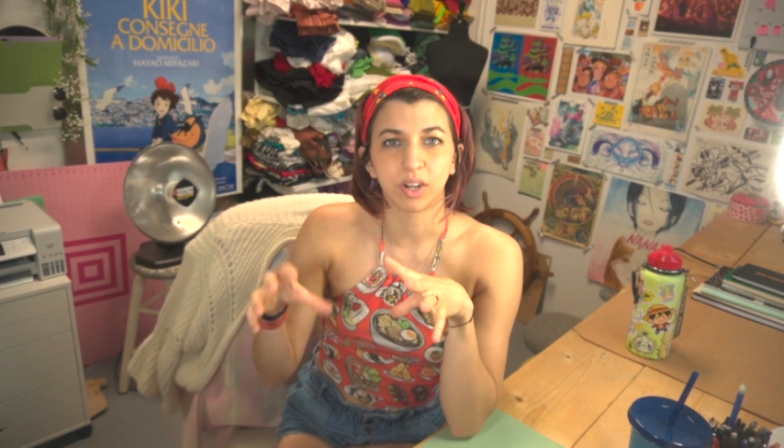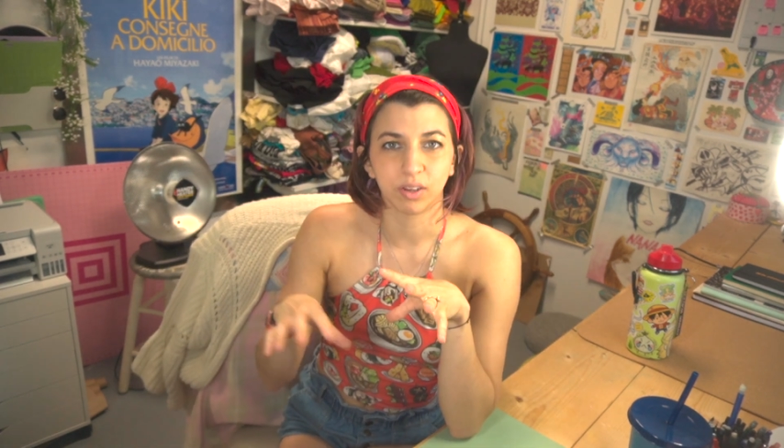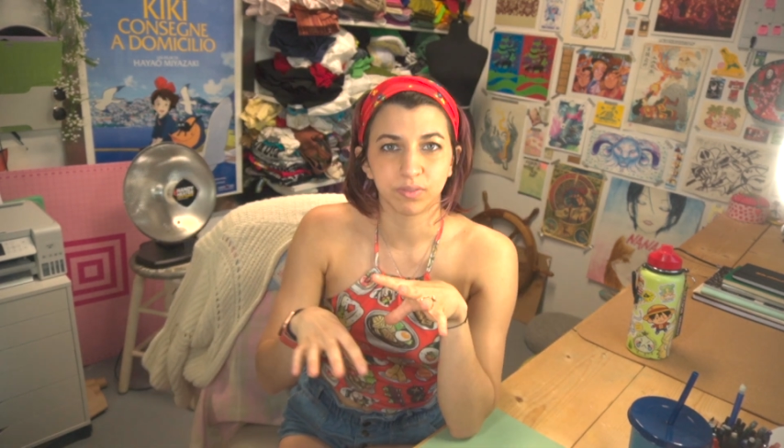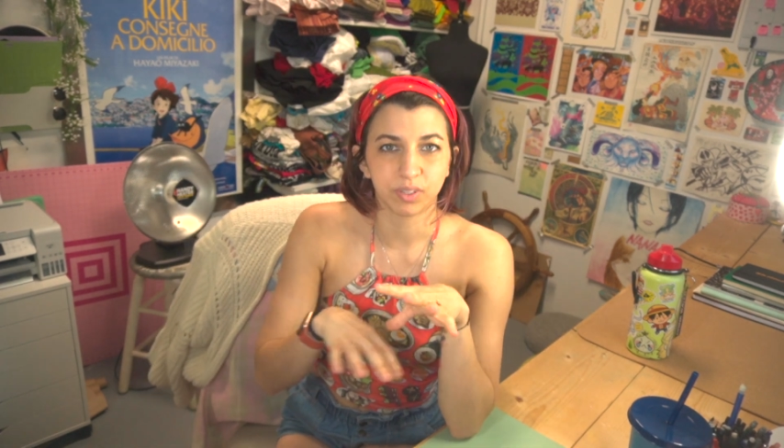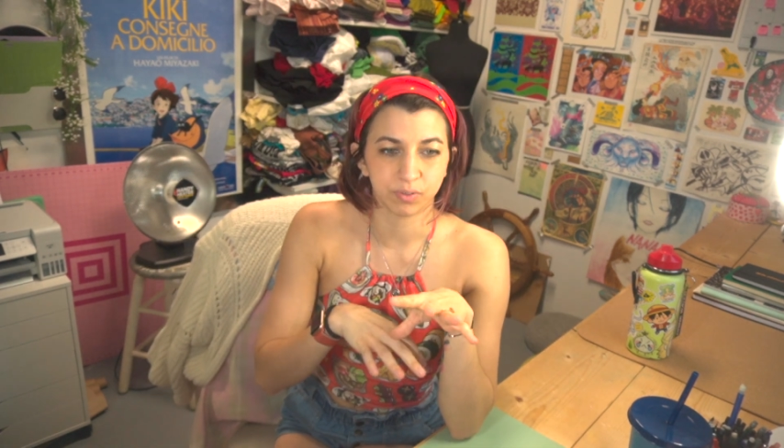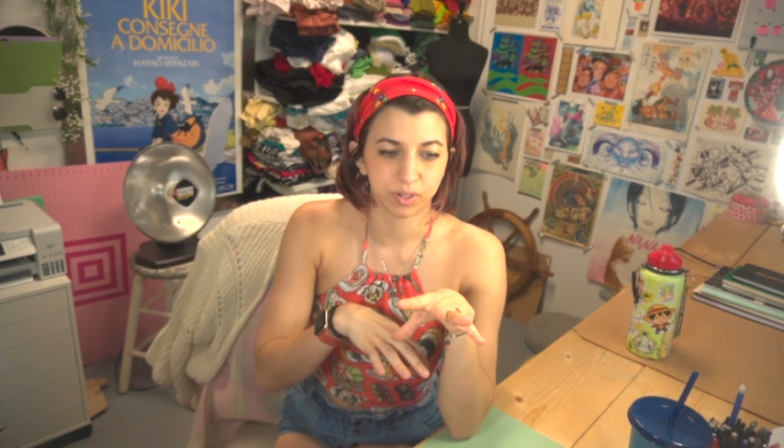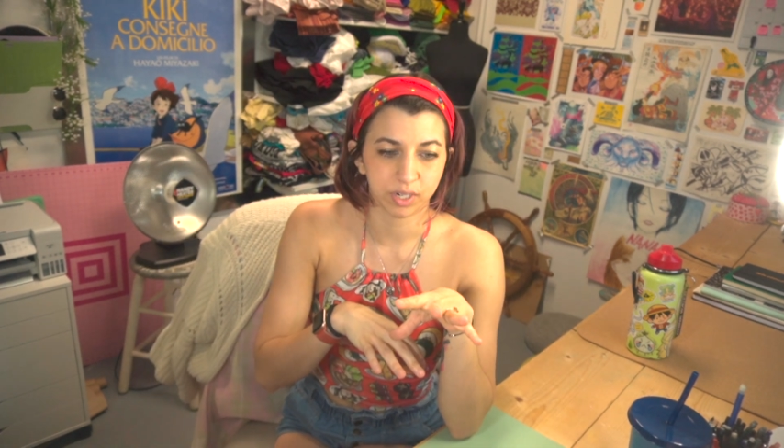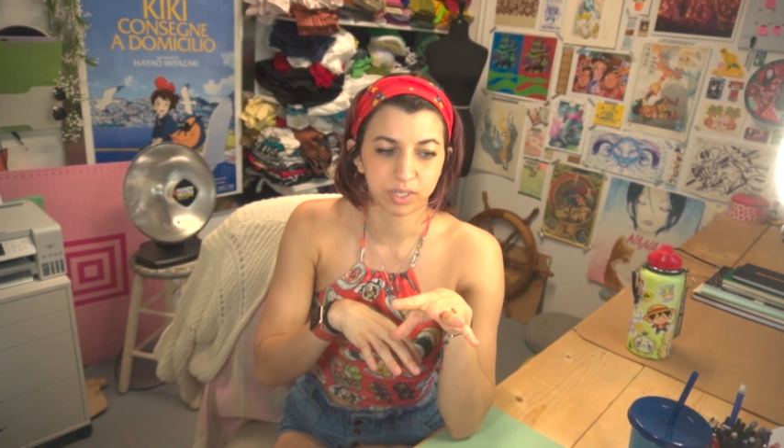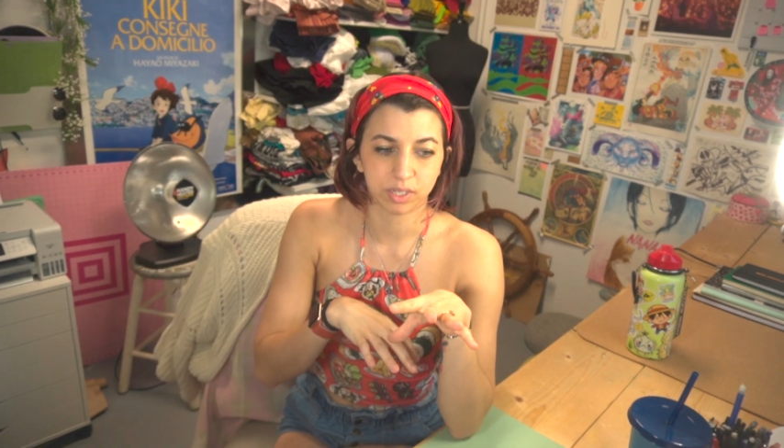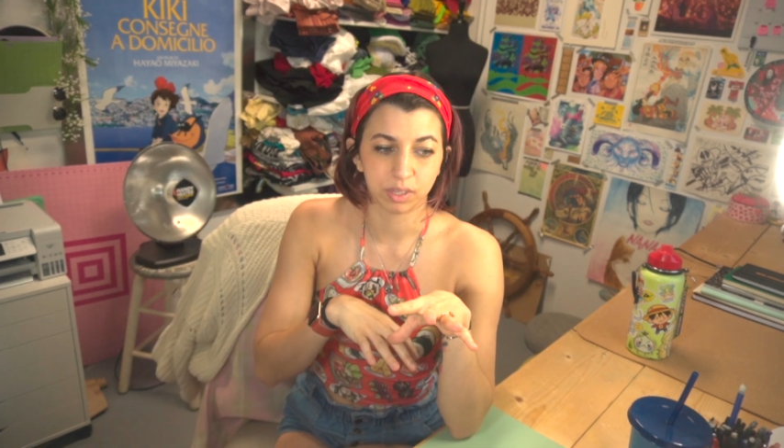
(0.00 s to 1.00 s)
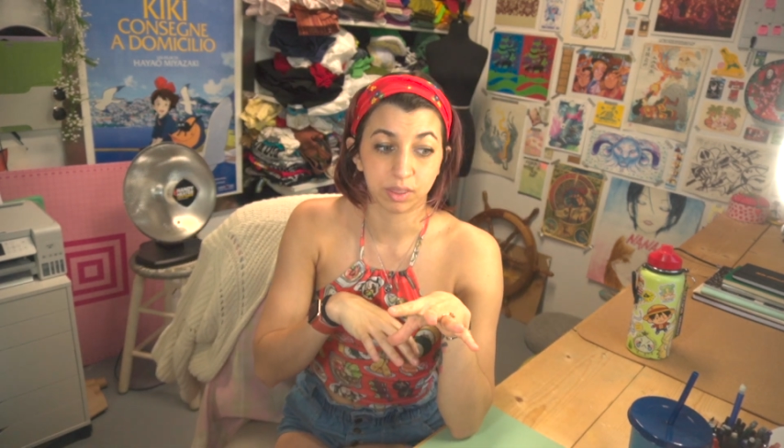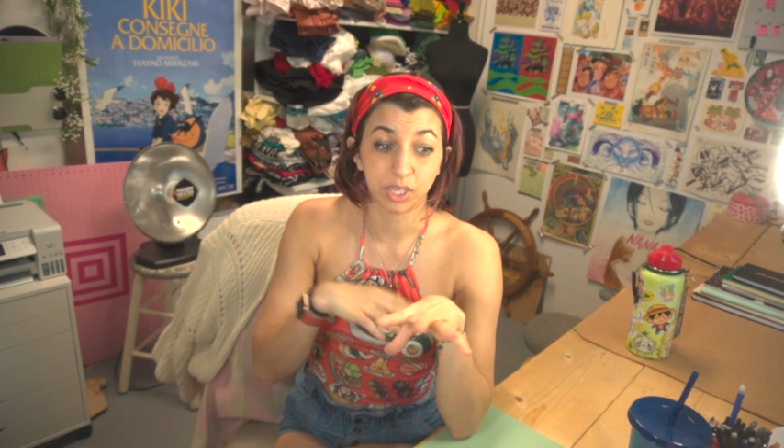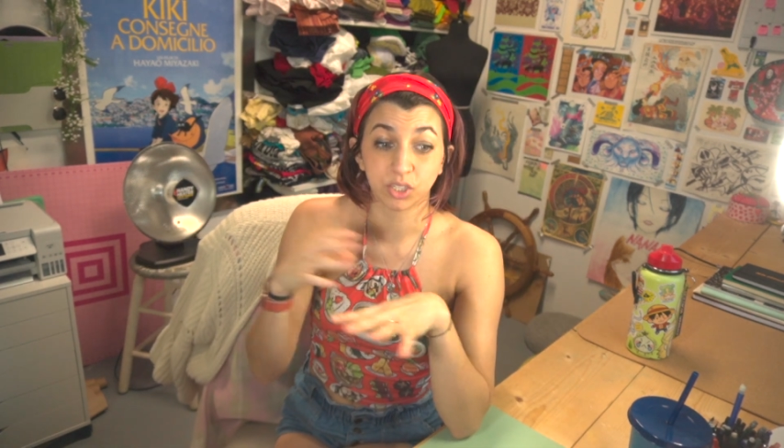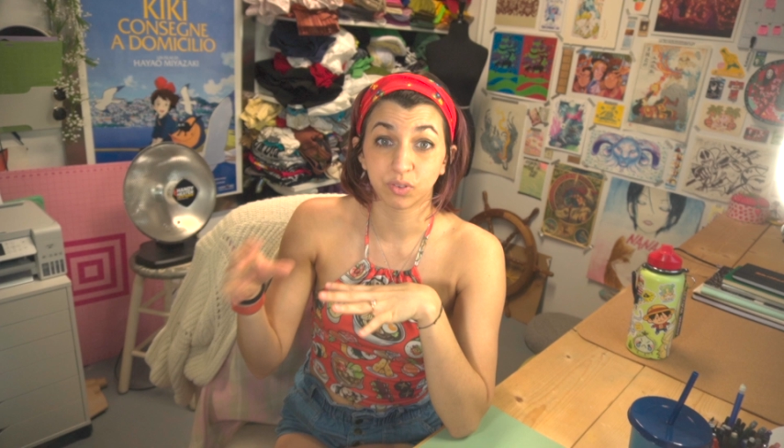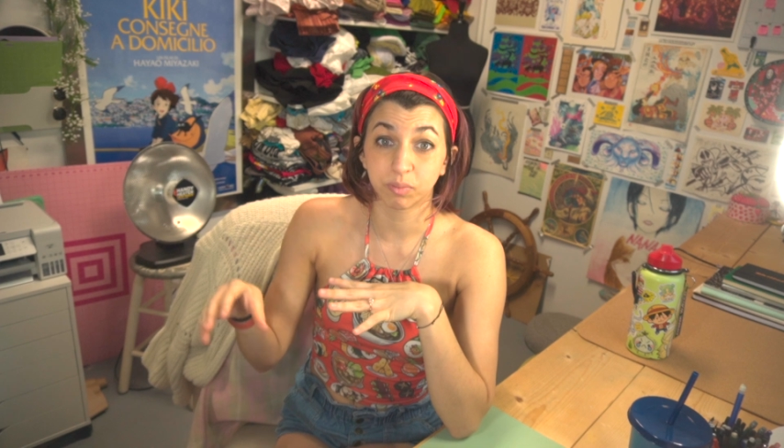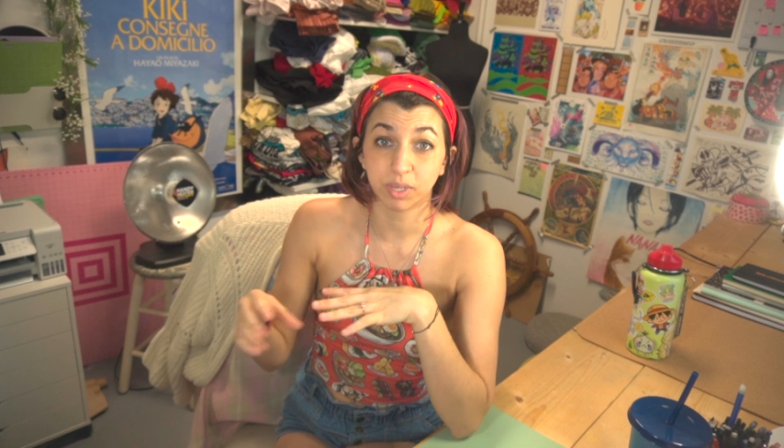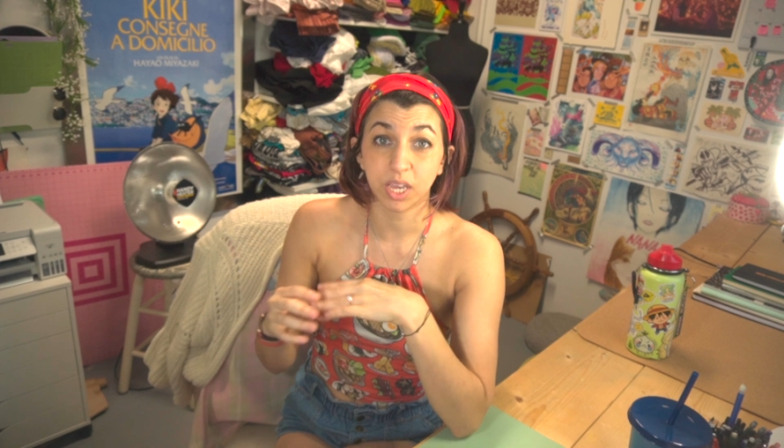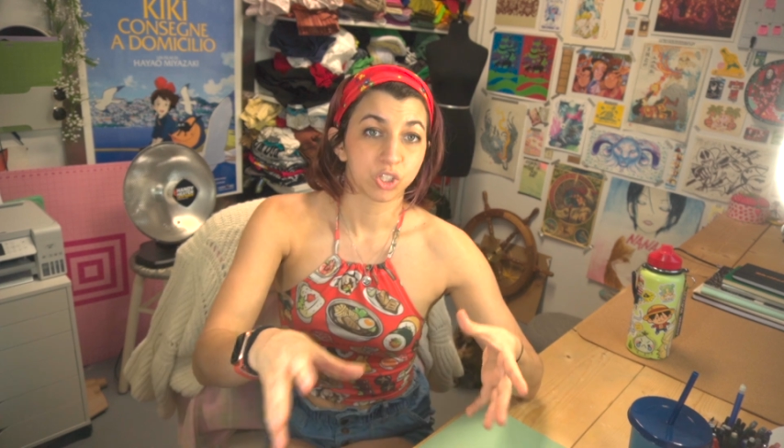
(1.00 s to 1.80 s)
of different things for me.